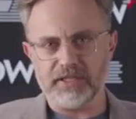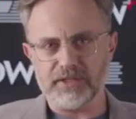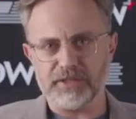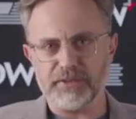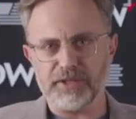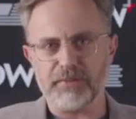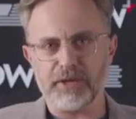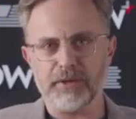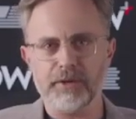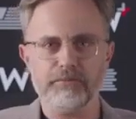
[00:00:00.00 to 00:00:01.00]
so he's much
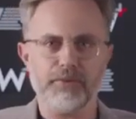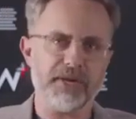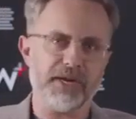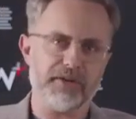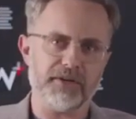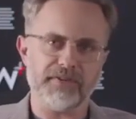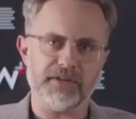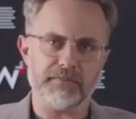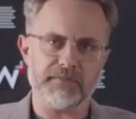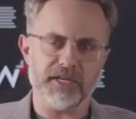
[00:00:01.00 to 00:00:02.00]
better prepared to
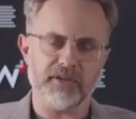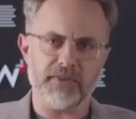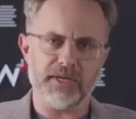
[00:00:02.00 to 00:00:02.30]
defend himself.